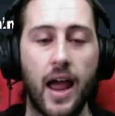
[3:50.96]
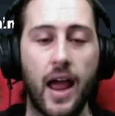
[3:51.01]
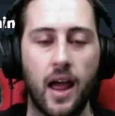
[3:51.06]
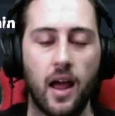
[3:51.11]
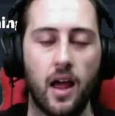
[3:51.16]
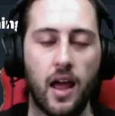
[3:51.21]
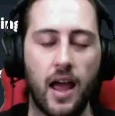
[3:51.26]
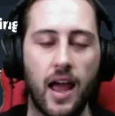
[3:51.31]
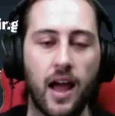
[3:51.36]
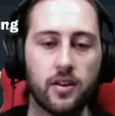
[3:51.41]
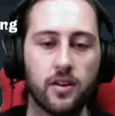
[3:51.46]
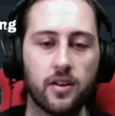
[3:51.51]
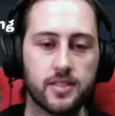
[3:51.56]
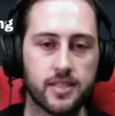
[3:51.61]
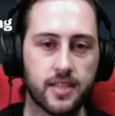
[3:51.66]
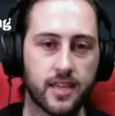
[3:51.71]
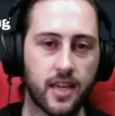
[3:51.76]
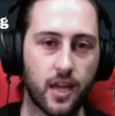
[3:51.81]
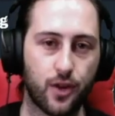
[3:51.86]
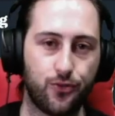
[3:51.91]
How does
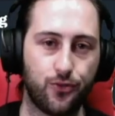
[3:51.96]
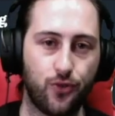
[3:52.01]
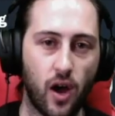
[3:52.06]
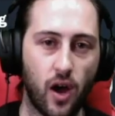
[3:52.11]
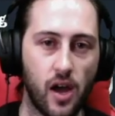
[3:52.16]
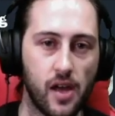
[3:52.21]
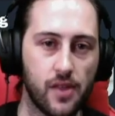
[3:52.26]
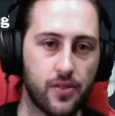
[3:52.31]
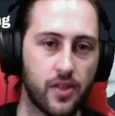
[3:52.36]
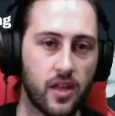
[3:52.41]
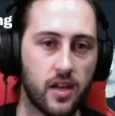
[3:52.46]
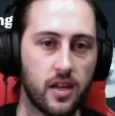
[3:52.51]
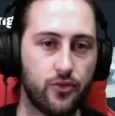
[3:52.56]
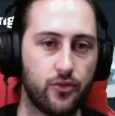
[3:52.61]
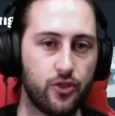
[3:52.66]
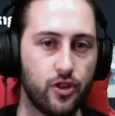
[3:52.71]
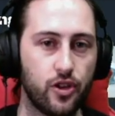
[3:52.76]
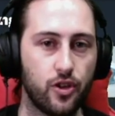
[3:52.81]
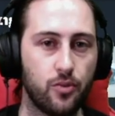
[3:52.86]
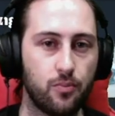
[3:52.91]
it get fired then
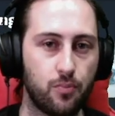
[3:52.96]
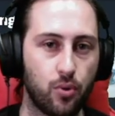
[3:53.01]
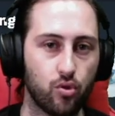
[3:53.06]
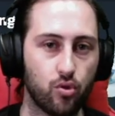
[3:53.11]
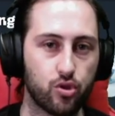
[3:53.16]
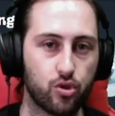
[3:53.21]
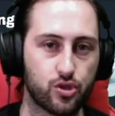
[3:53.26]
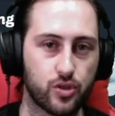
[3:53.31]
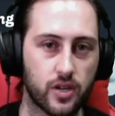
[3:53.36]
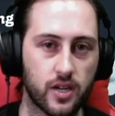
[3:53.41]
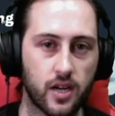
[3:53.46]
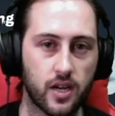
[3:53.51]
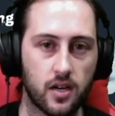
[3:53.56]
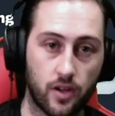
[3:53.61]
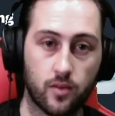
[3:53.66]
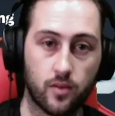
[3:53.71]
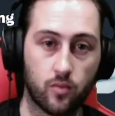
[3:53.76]
if you didn't pull the trigger?